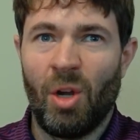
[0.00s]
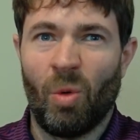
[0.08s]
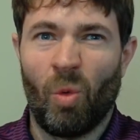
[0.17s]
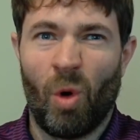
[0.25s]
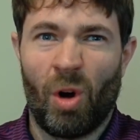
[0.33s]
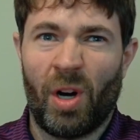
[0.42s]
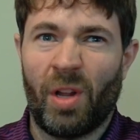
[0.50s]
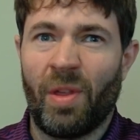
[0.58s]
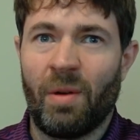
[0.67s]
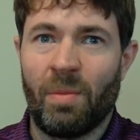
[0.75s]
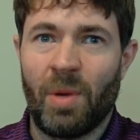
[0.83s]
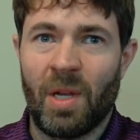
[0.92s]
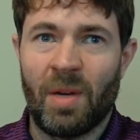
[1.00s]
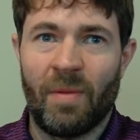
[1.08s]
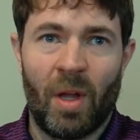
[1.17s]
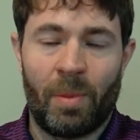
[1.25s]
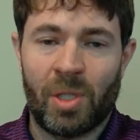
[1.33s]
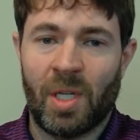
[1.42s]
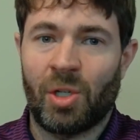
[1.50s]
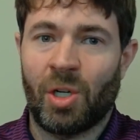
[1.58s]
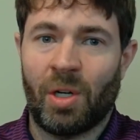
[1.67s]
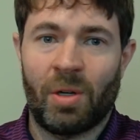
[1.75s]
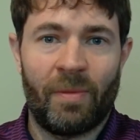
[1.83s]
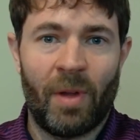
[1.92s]
work that would be developer
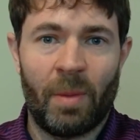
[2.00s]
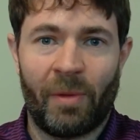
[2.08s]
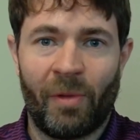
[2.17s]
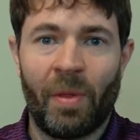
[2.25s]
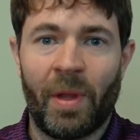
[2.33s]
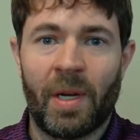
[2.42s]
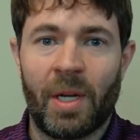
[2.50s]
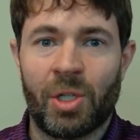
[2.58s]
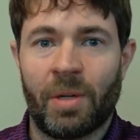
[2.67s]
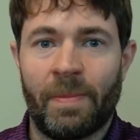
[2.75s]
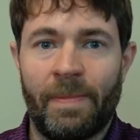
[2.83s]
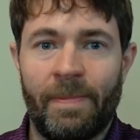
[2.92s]
centric or developer friendly in nature?